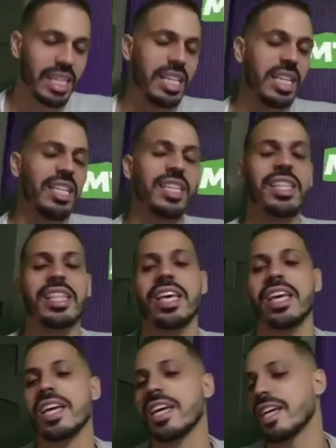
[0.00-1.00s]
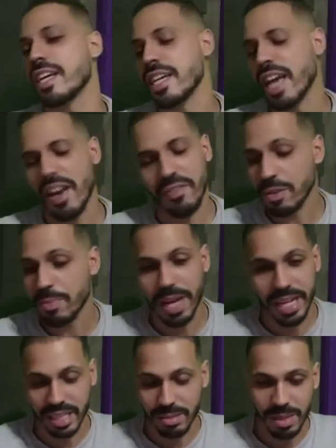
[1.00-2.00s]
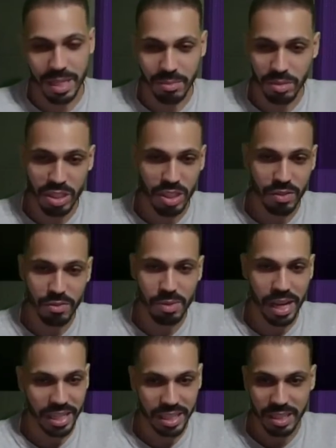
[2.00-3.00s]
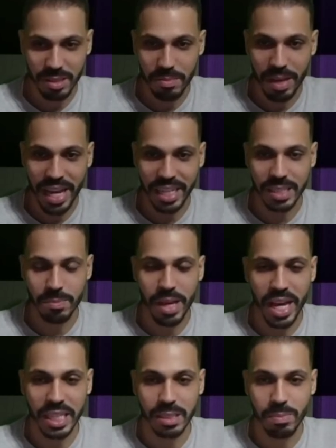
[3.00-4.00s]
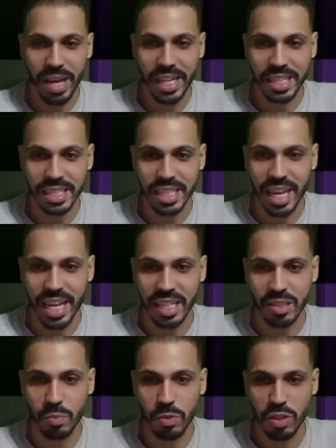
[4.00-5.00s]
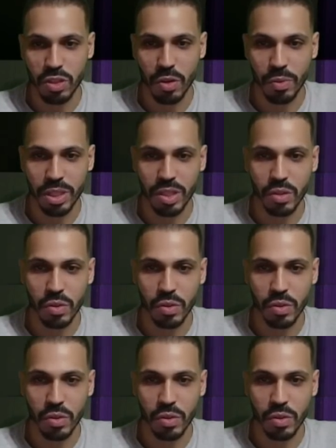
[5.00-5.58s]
the every packs, man. I'm just here for packs, packs, packs, packs, and we start with the New